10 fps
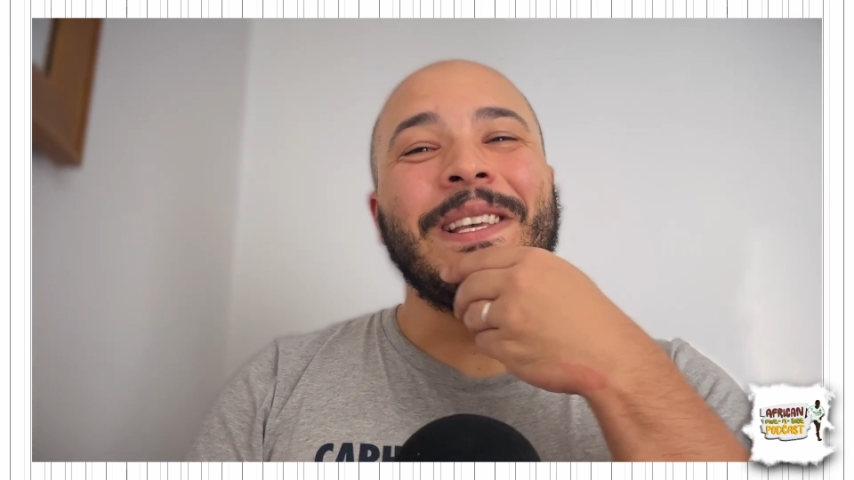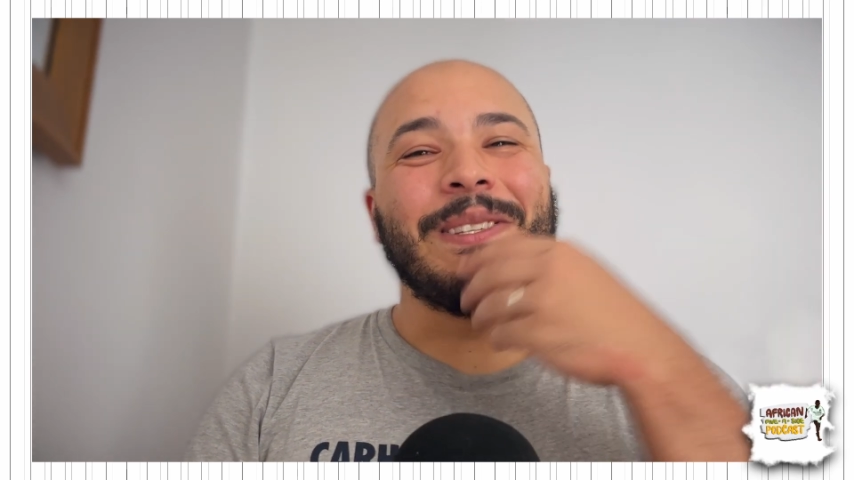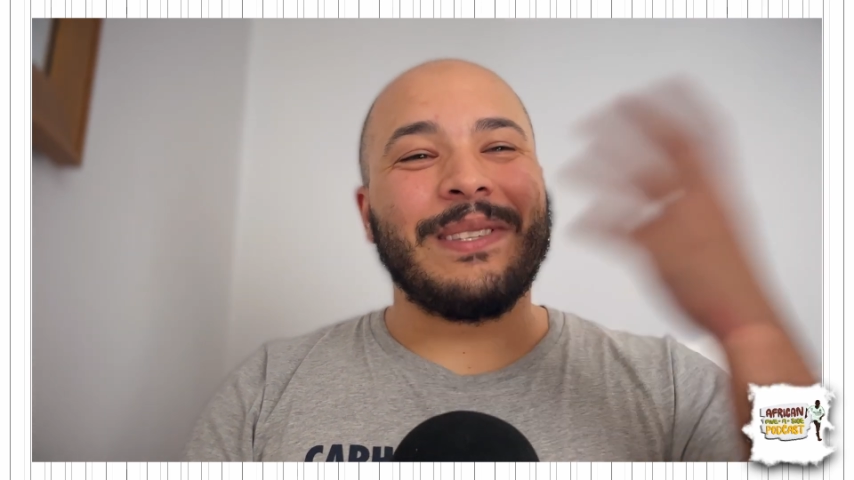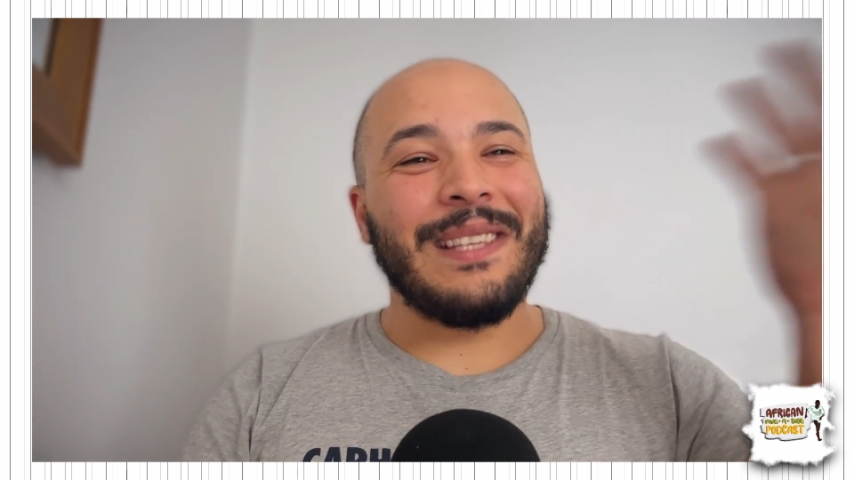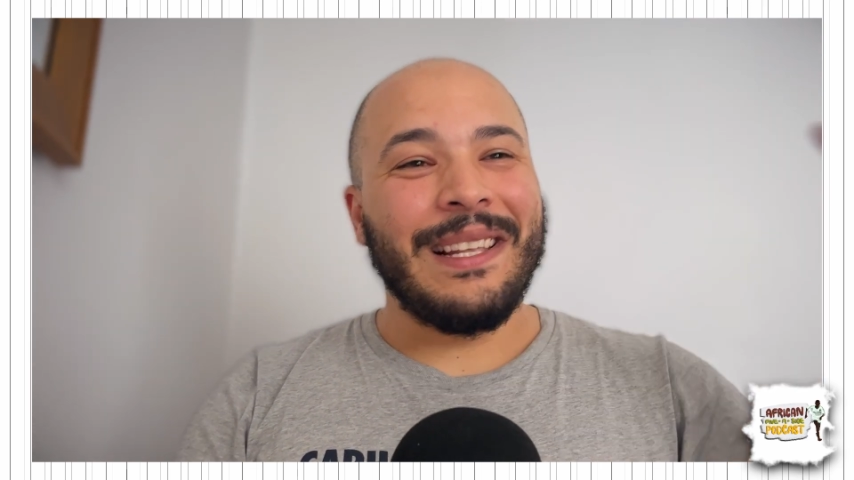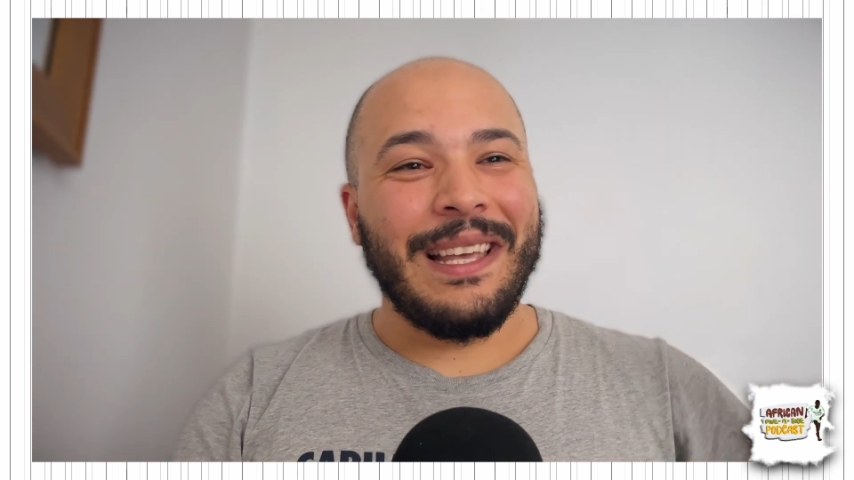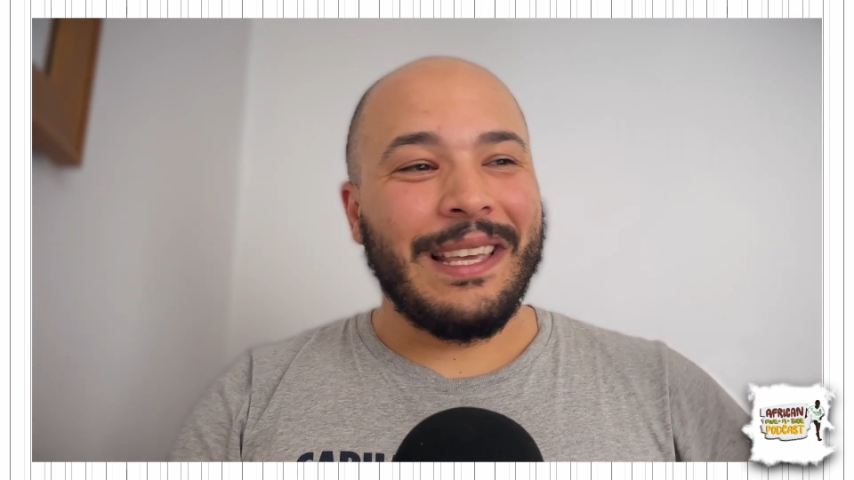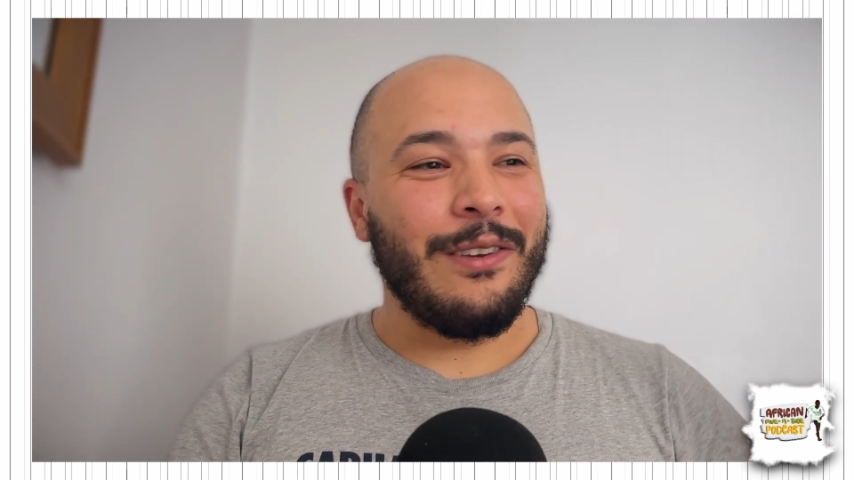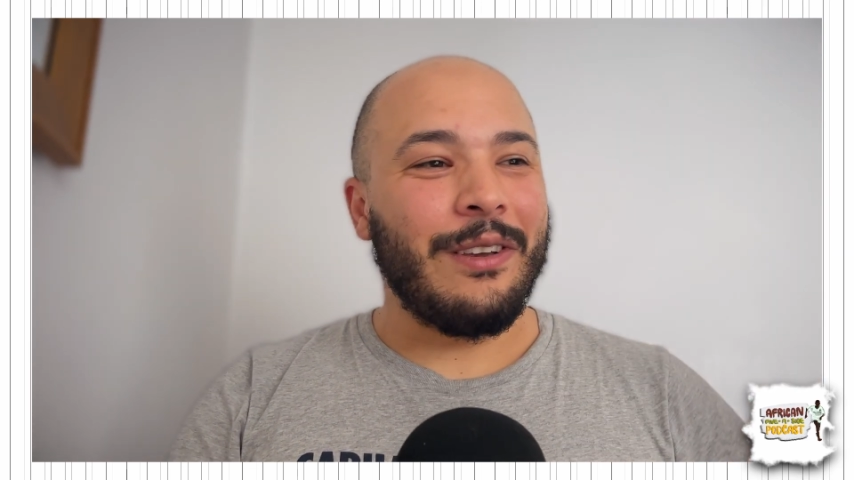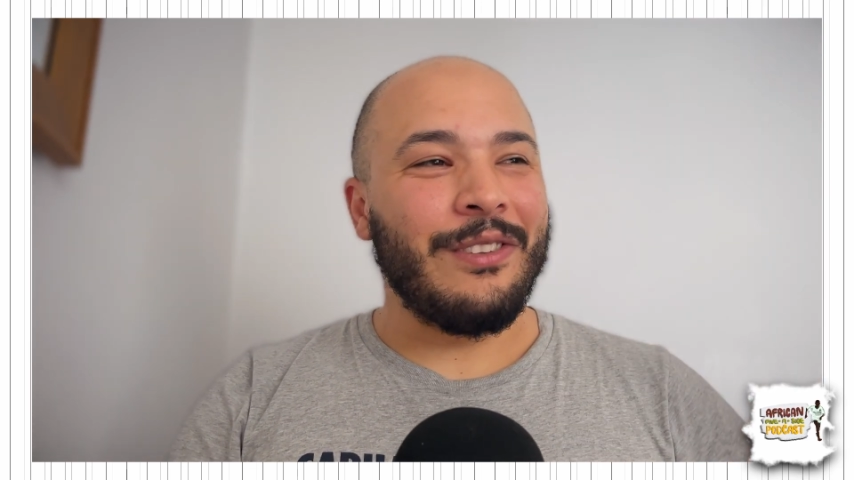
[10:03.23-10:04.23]
So it's not
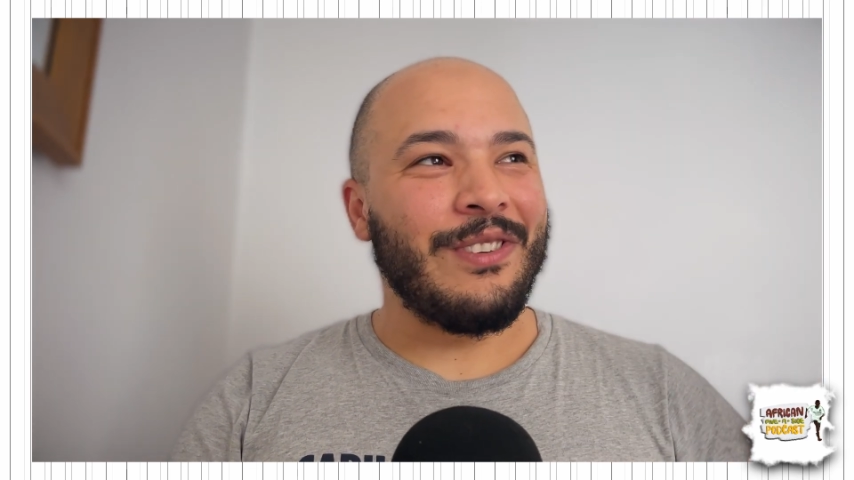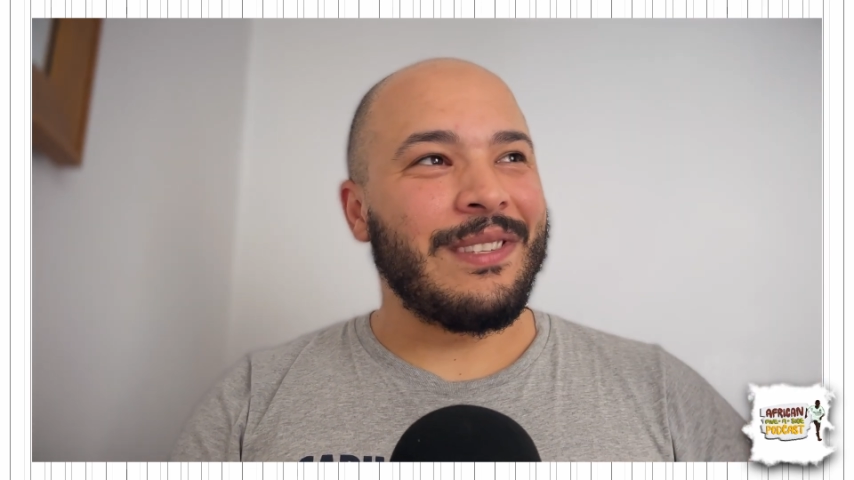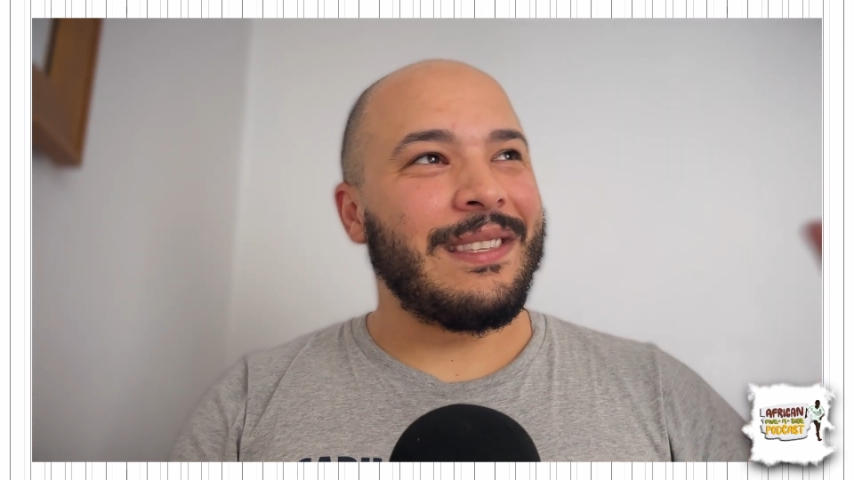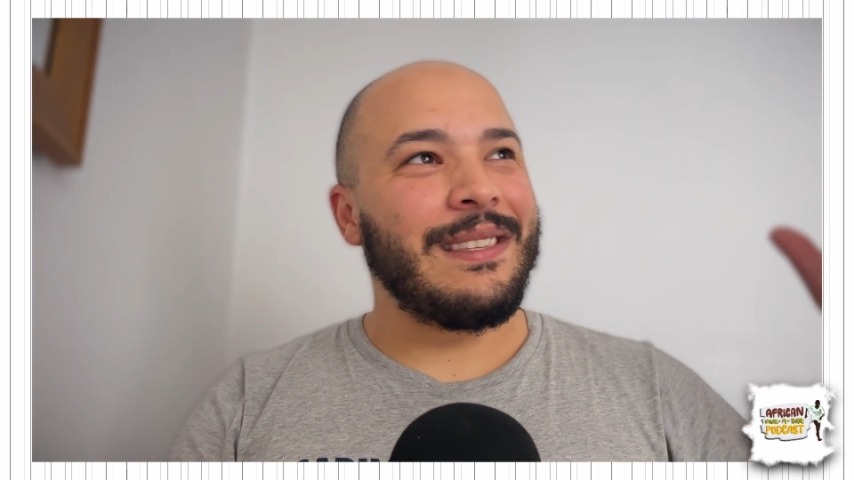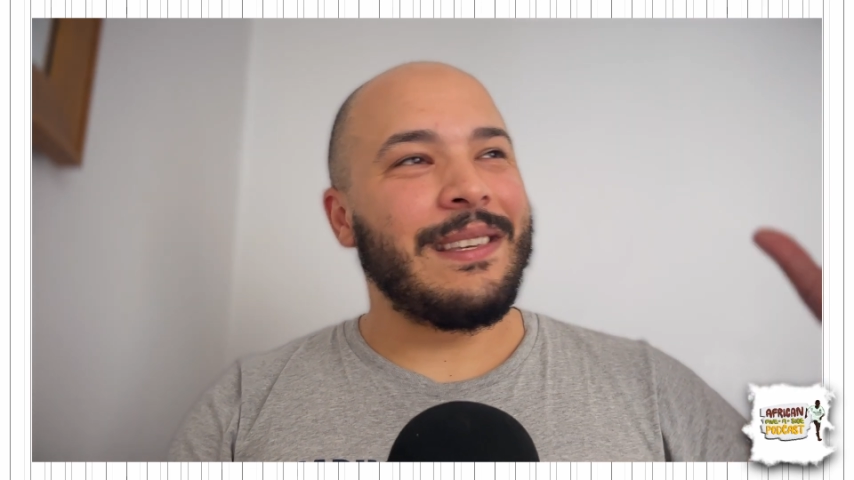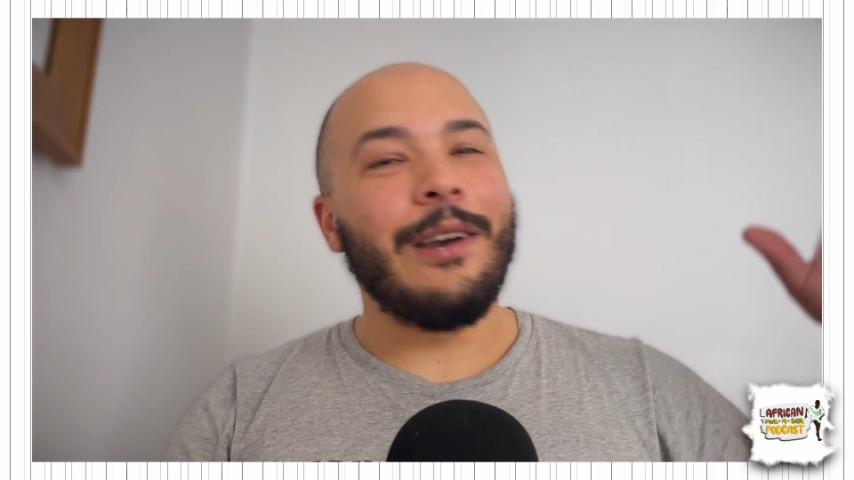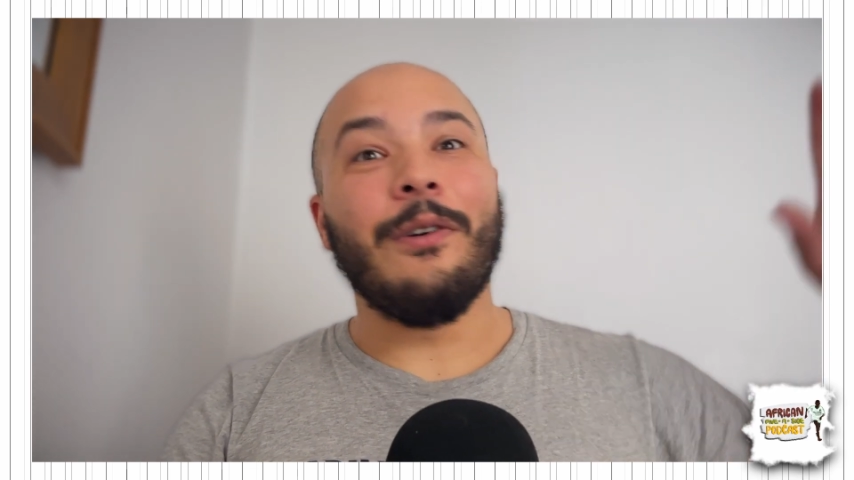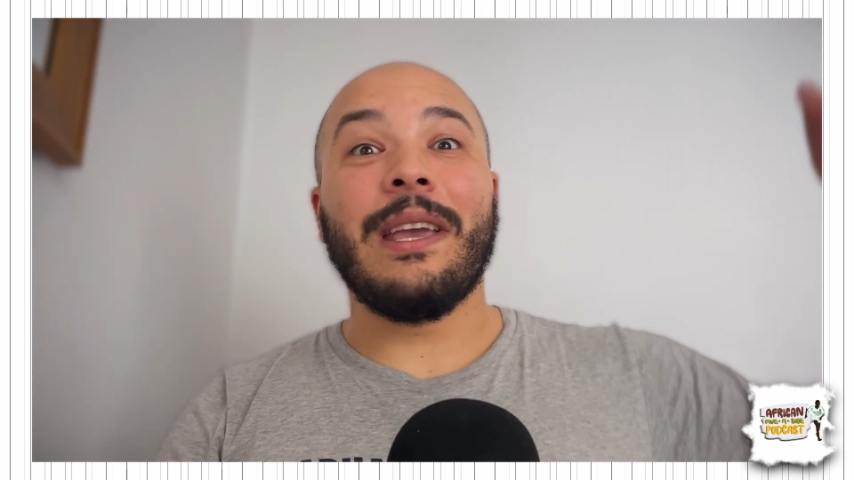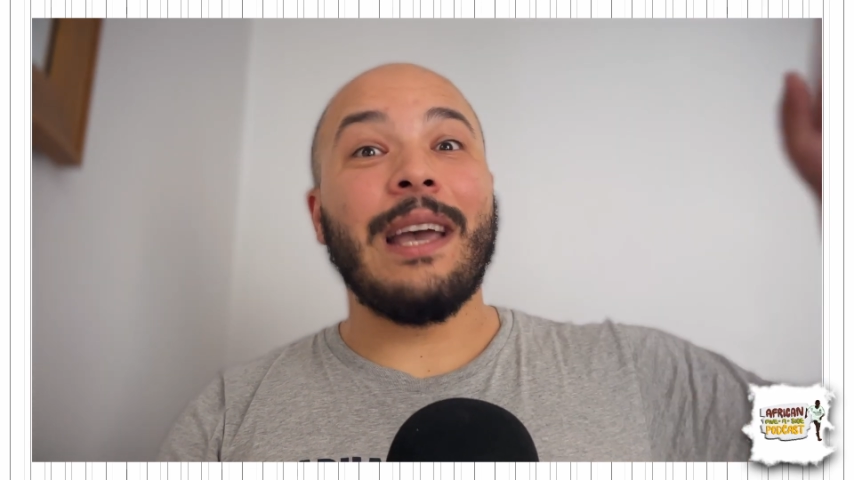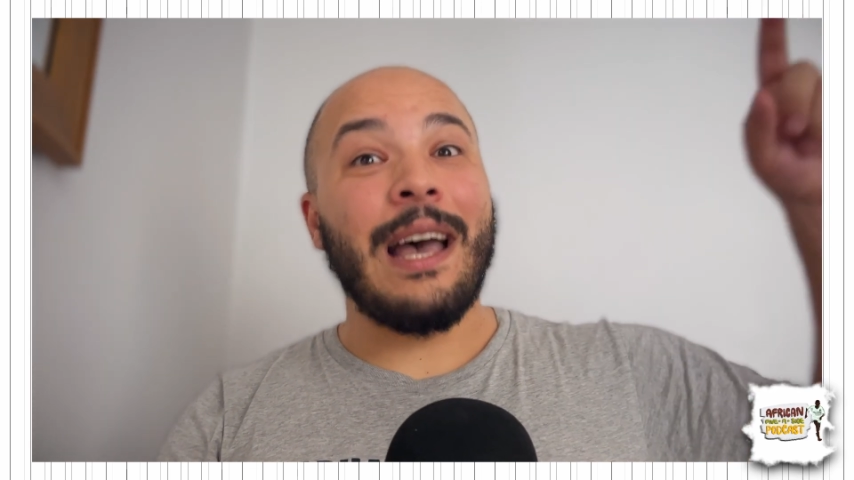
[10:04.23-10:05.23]
like you can just say, okay,